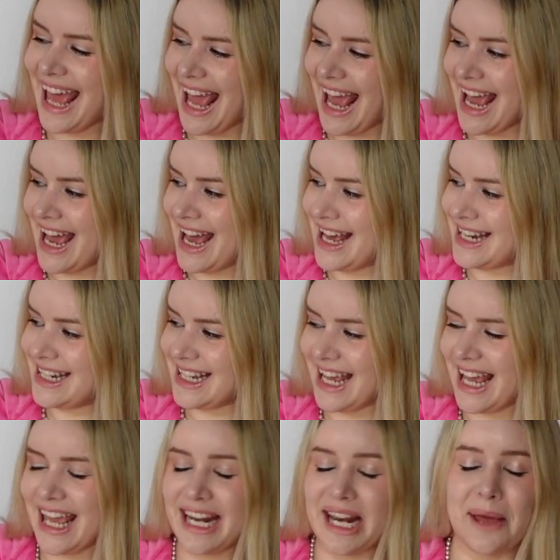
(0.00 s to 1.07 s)
and
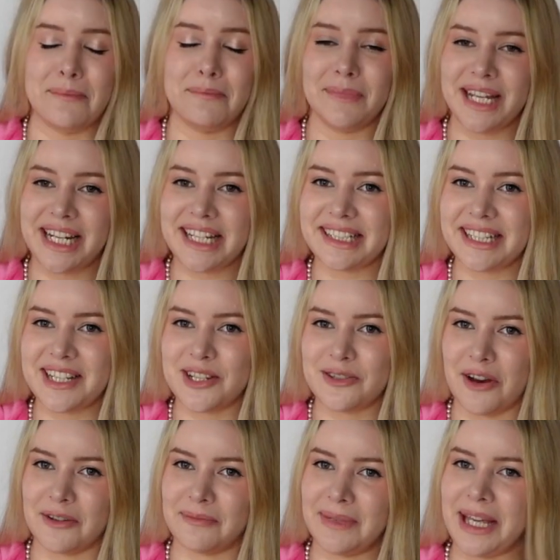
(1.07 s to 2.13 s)
it immediately
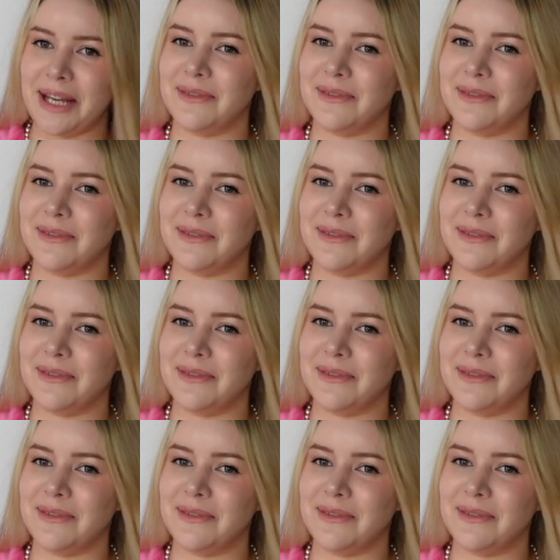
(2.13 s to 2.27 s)
struck me.